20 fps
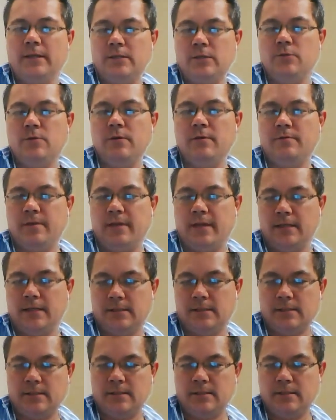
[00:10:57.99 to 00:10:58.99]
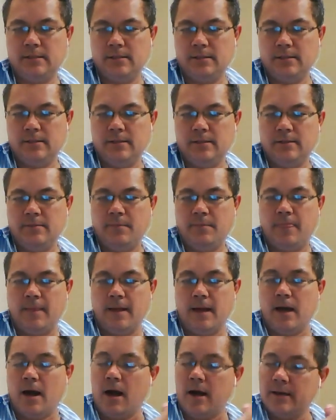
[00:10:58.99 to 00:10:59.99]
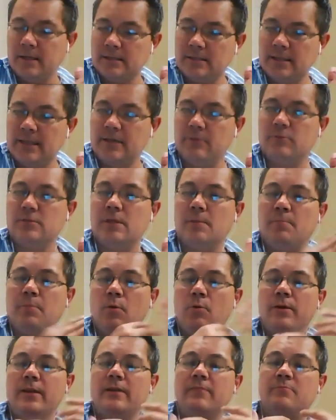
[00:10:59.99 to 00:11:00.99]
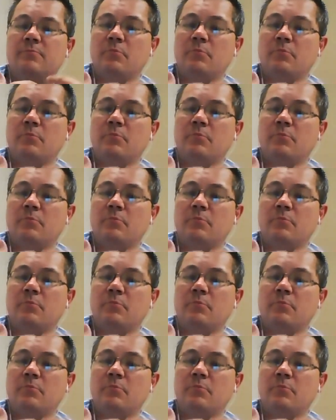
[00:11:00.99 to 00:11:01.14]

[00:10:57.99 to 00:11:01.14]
to events. Honestly, it was a point of